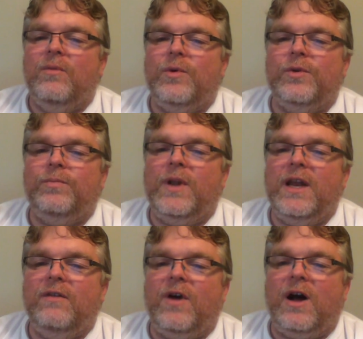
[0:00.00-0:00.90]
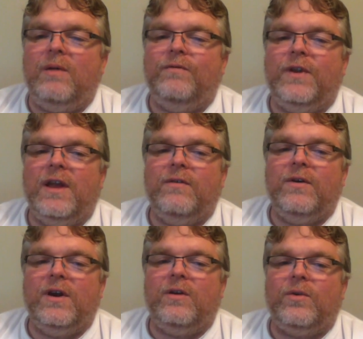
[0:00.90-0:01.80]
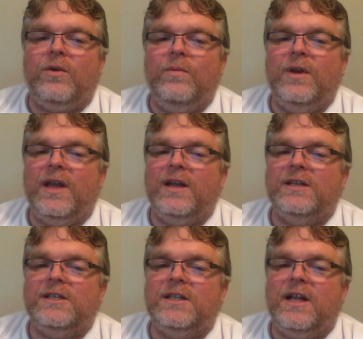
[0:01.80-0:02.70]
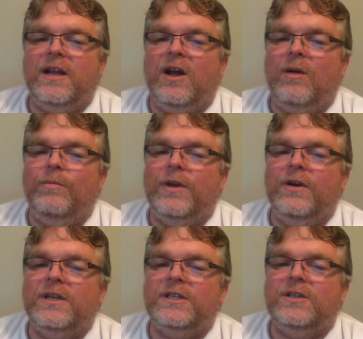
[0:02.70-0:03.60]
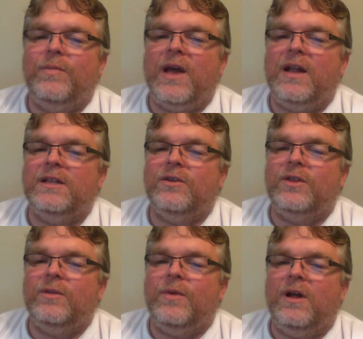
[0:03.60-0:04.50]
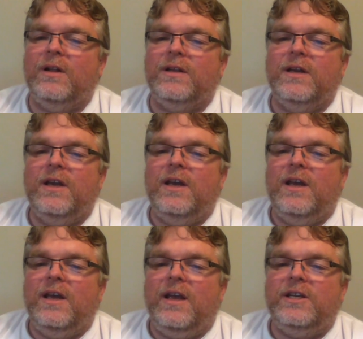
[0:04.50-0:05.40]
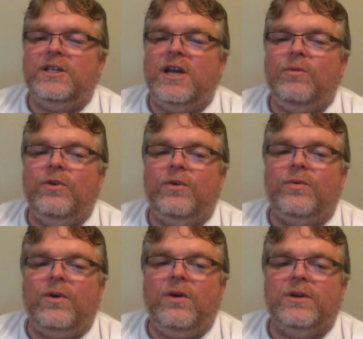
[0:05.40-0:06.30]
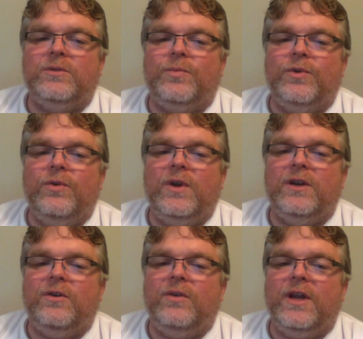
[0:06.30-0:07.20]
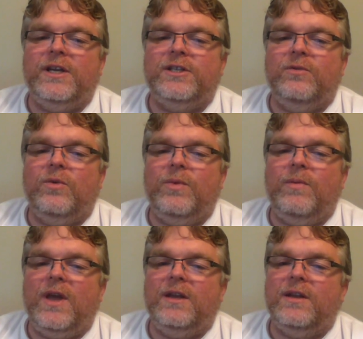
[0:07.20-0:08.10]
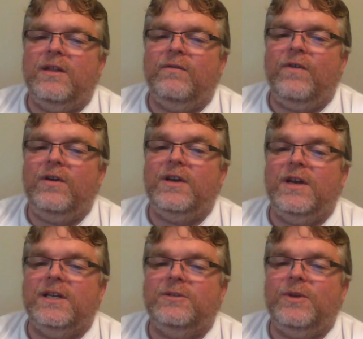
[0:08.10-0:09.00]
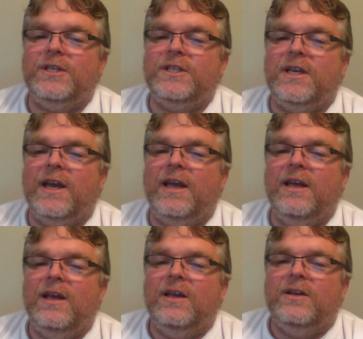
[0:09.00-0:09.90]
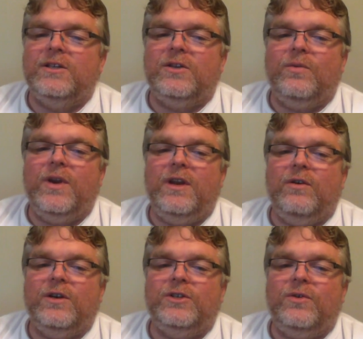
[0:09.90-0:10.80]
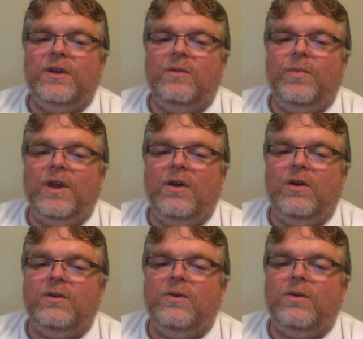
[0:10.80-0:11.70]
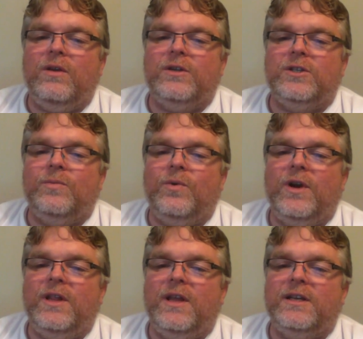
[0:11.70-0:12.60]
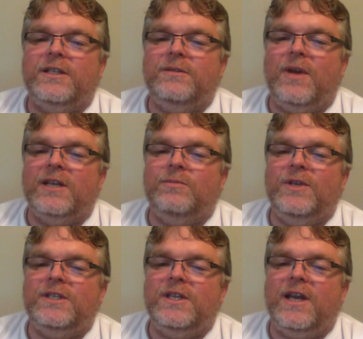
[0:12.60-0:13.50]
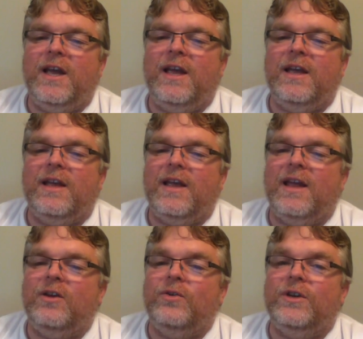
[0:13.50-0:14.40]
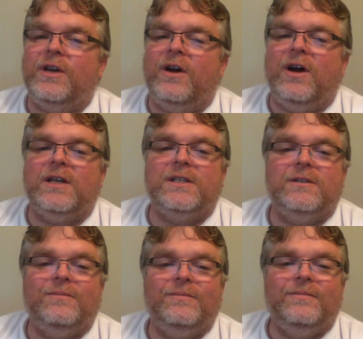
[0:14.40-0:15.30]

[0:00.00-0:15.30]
but with plenty of hop flavor and aroma and a slight hop bitterness to balance out the malt. Each time Good Aurora is brewed, a donation will be made to the Fredericton SPCA, so when you're enjoying the beer, you know that you're supporting the SPCA and a good cause.